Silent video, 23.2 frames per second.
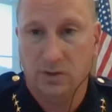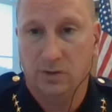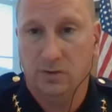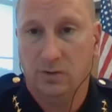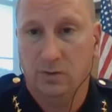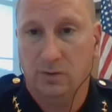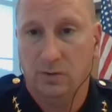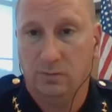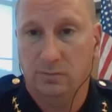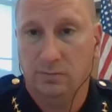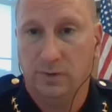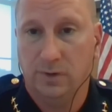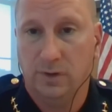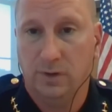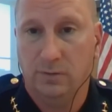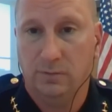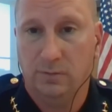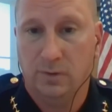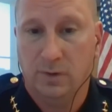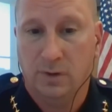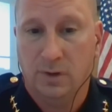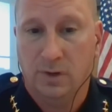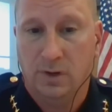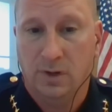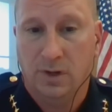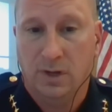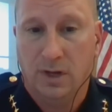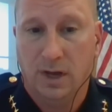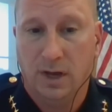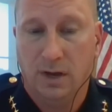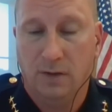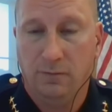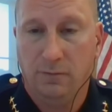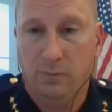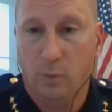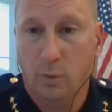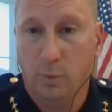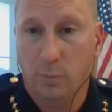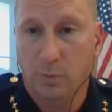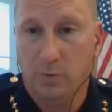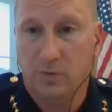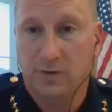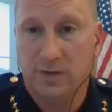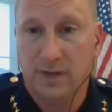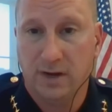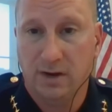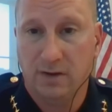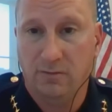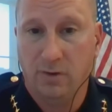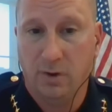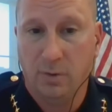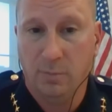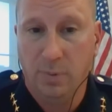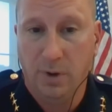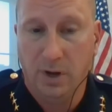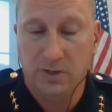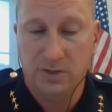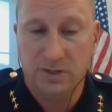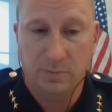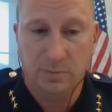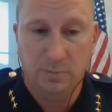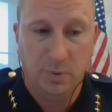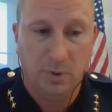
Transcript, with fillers: under, you know, uh, four uh, percent of our budget.